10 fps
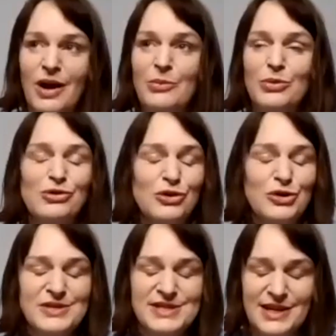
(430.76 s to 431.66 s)
I would
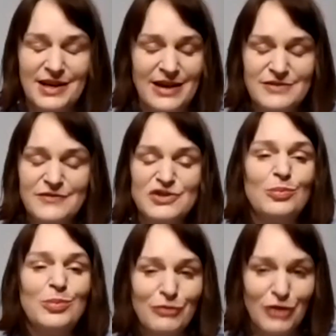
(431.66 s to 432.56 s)
cruise out of
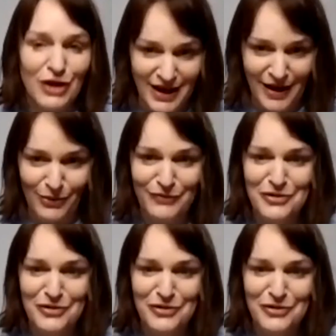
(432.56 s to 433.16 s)
Dublin right now.